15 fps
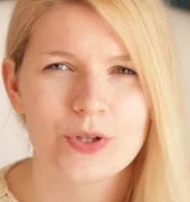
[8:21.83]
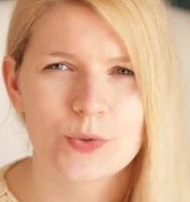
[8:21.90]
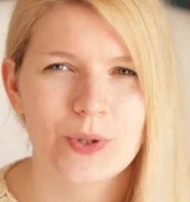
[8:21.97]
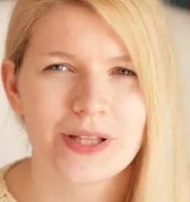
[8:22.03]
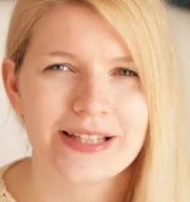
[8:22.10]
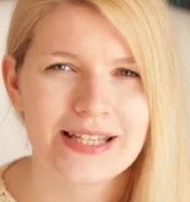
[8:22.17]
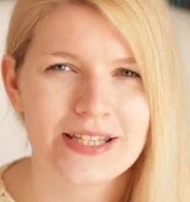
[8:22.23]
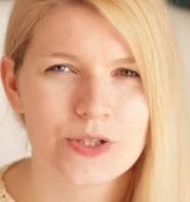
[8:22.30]

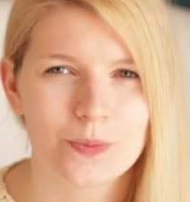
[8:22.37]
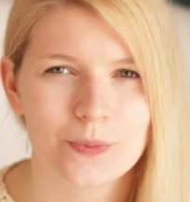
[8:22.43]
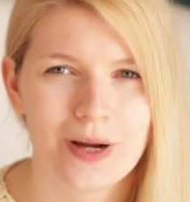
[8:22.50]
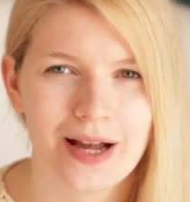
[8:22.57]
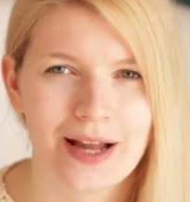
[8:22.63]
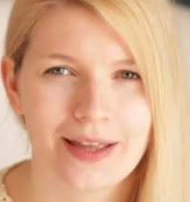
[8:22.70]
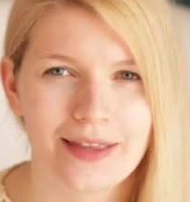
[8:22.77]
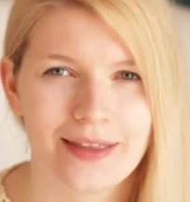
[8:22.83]
willing to
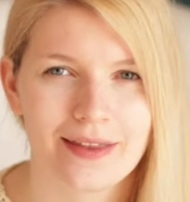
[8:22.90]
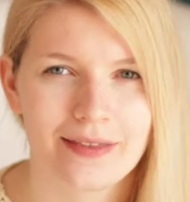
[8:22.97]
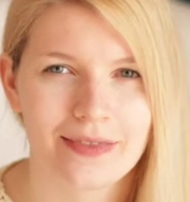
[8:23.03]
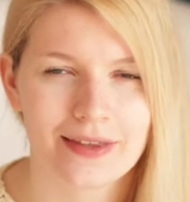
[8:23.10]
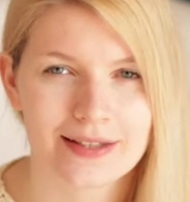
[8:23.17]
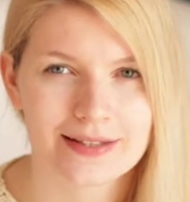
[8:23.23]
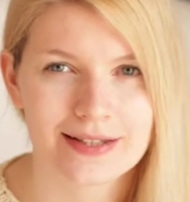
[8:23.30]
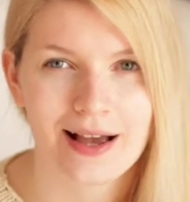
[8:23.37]
buy
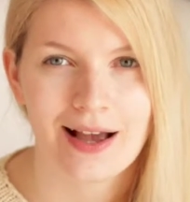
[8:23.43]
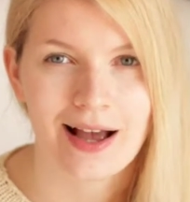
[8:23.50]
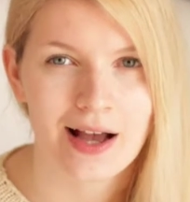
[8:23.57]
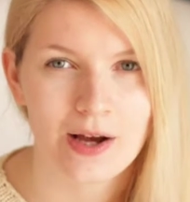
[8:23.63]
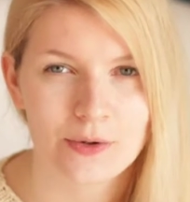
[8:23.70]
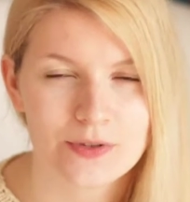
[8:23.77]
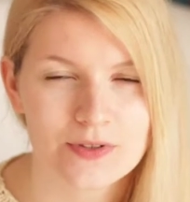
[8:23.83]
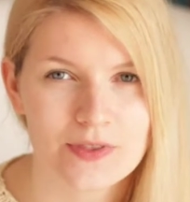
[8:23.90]
this
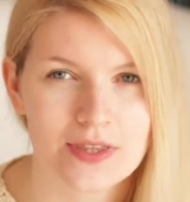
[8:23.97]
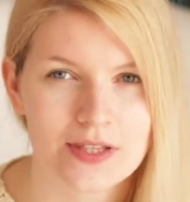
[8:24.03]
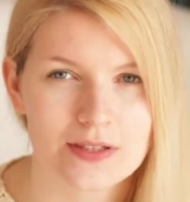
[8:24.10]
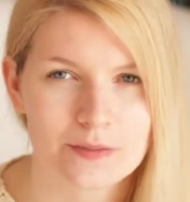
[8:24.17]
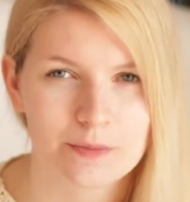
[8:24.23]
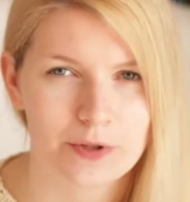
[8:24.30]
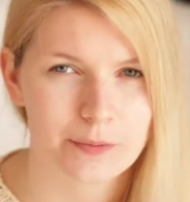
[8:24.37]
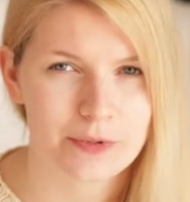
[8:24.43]
house,
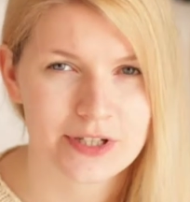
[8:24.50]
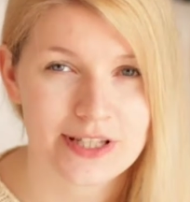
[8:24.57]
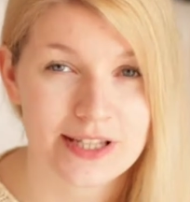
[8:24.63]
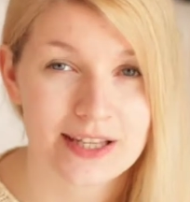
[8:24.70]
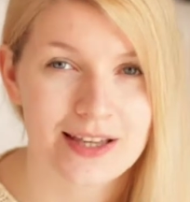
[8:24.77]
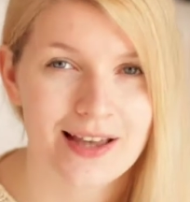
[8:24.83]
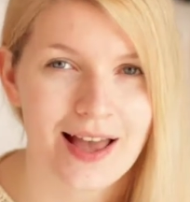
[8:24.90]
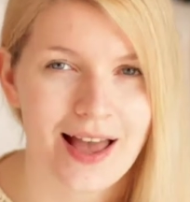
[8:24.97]
this
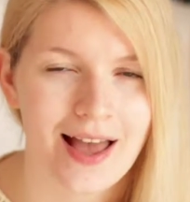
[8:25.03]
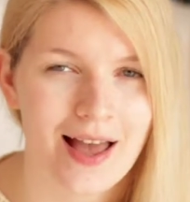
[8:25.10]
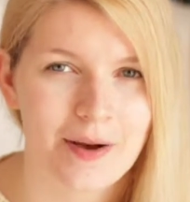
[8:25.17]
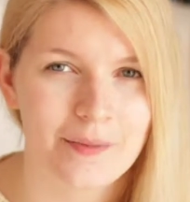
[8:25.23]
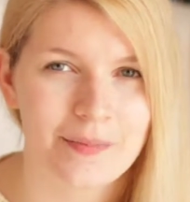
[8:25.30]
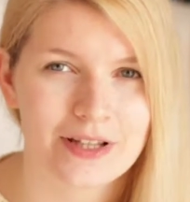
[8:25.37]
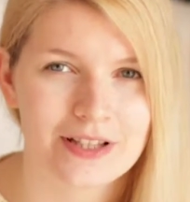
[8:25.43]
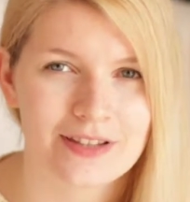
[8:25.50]
property,
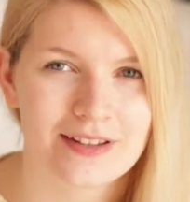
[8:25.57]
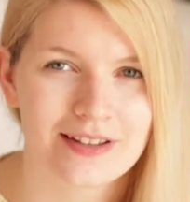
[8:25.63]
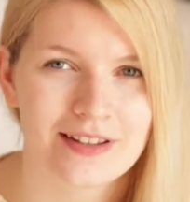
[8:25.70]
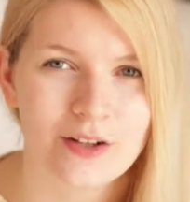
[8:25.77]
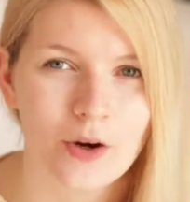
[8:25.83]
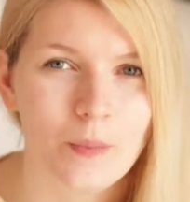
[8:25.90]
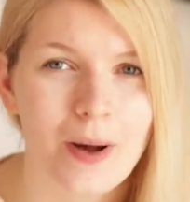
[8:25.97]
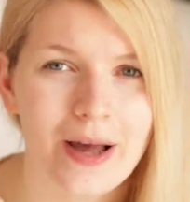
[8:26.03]
but
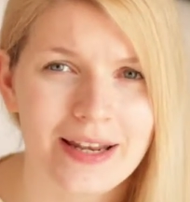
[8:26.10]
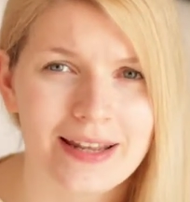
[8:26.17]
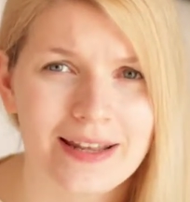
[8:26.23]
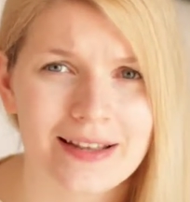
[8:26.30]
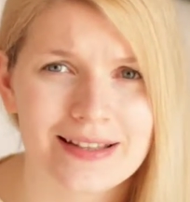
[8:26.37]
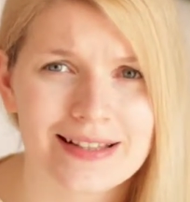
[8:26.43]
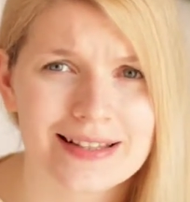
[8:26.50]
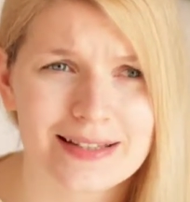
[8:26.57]

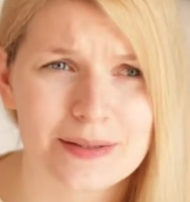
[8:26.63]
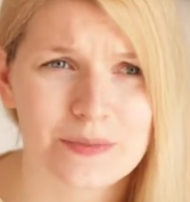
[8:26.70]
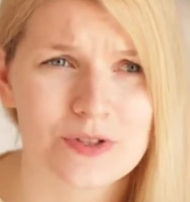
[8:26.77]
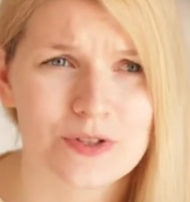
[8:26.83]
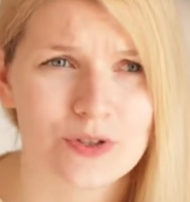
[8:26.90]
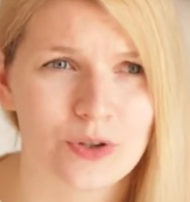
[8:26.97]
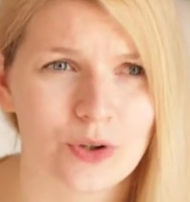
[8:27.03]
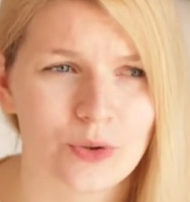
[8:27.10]
nobody
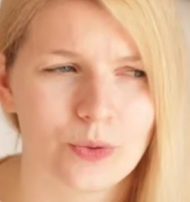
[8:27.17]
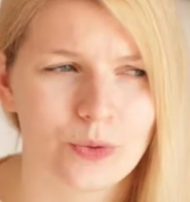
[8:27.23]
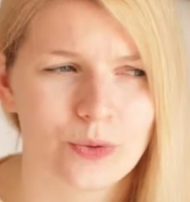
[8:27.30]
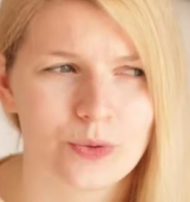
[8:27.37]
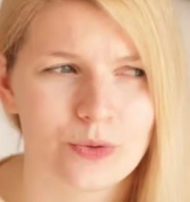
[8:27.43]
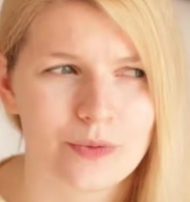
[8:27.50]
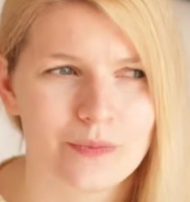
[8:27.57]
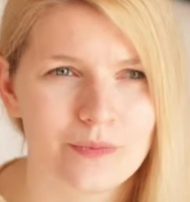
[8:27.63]
seems to know
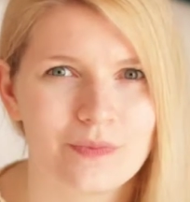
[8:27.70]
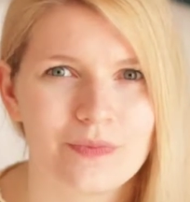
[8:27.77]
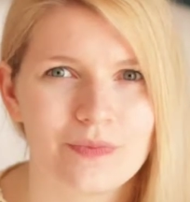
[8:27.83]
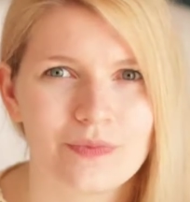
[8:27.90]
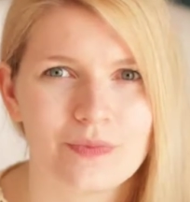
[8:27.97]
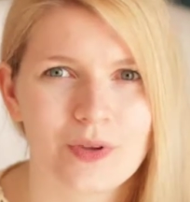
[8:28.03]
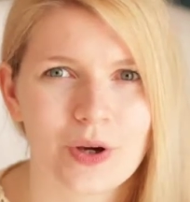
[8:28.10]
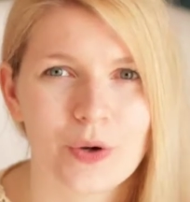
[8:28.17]

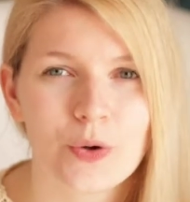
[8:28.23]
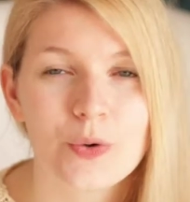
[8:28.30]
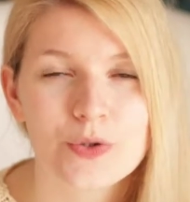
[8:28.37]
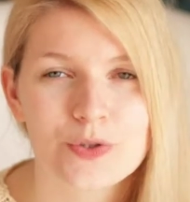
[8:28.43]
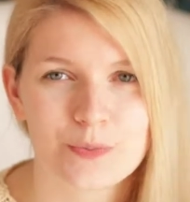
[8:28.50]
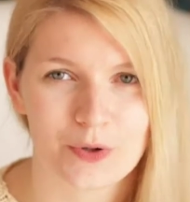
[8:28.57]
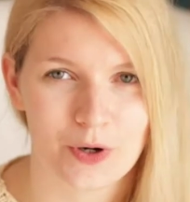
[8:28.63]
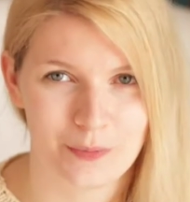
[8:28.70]

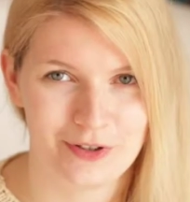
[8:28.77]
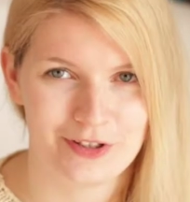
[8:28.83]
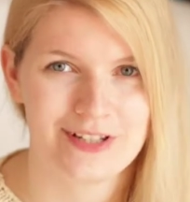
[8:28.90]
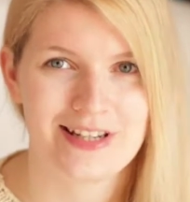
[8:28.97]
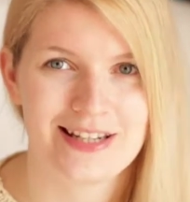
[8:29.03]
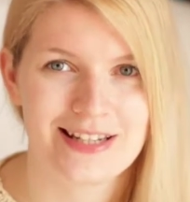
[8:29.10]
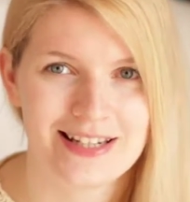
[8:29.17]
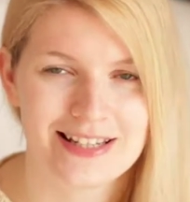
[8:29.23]
whose
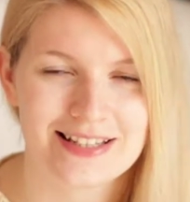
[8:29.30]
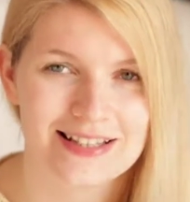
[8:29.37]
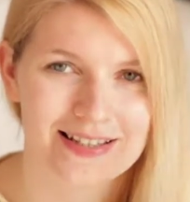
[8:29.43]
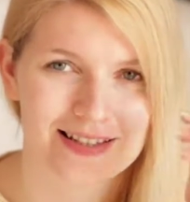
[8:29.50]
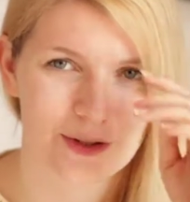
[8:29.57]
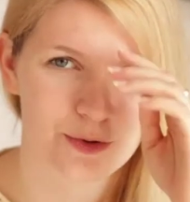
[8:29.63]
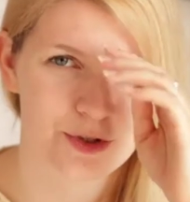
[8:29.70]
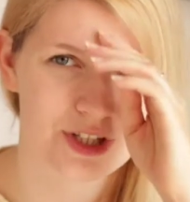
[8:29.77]
property it is.
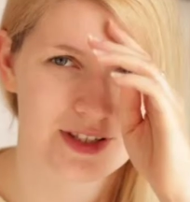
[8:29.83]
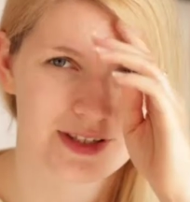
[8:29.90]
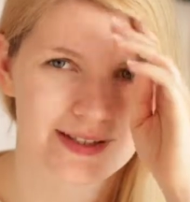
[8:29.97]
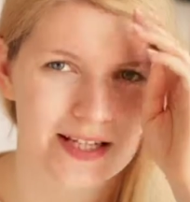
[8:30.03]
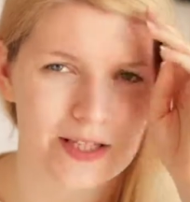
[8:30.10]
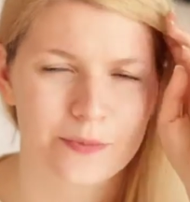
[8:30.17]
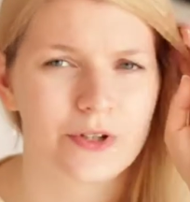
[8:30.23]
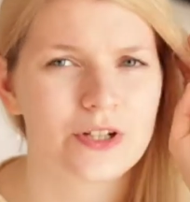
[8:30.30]
So she's
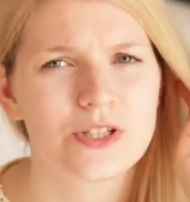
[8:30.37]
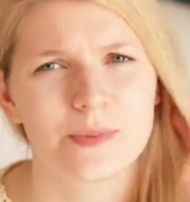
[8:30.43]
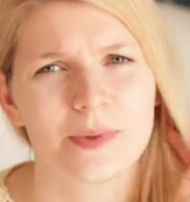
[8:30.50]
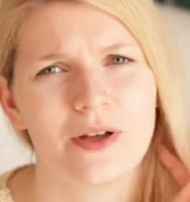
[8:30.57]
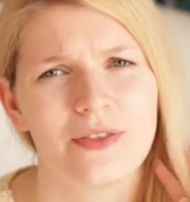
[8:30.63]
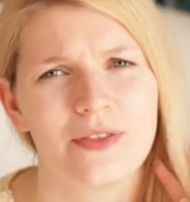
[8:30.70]
desperate to